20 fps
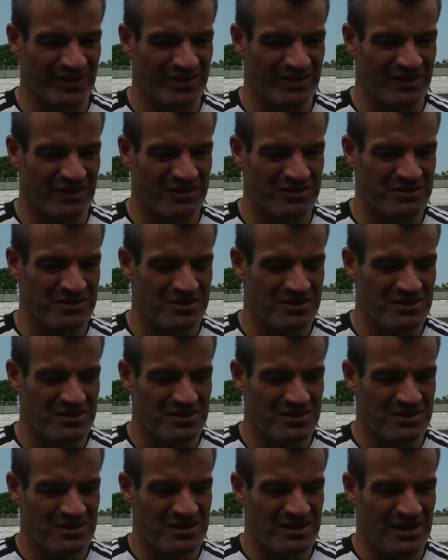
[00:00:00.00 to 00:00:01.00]
You
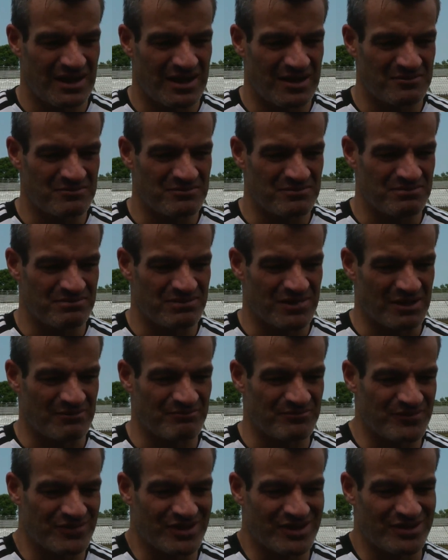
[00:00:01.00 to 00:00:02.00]
know, but
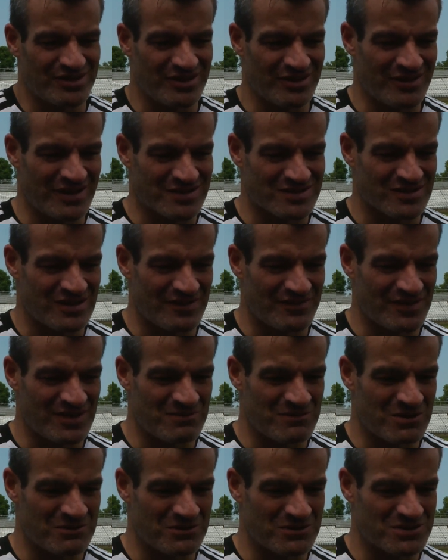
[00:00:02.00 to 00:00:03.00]
you know, that's life at the
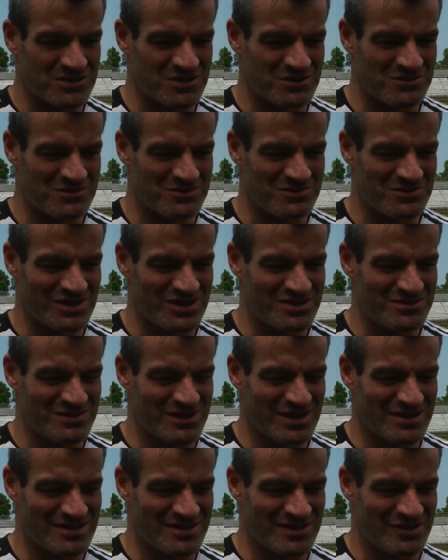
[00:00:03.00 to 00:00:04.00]
moment. So at least we
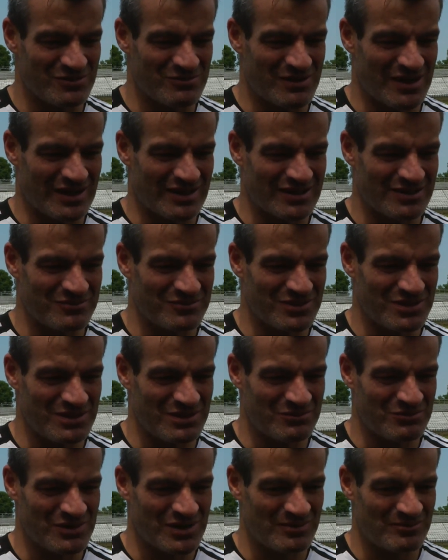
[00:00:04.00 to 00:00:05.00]
get Daniil back, and
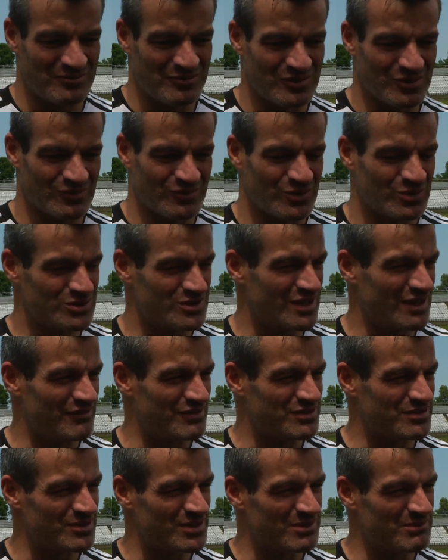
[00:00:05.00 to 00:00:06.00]
we look forward to the other
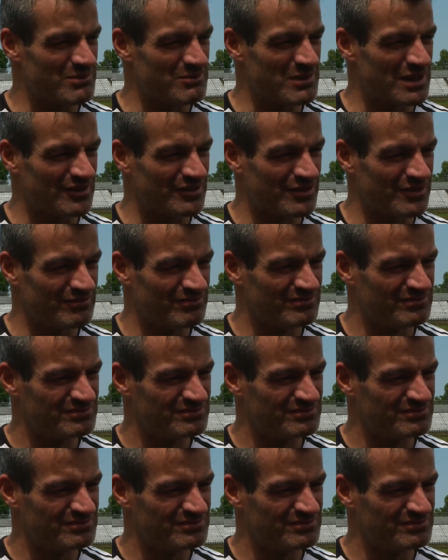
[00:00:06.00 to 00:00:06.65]
two coming back soon.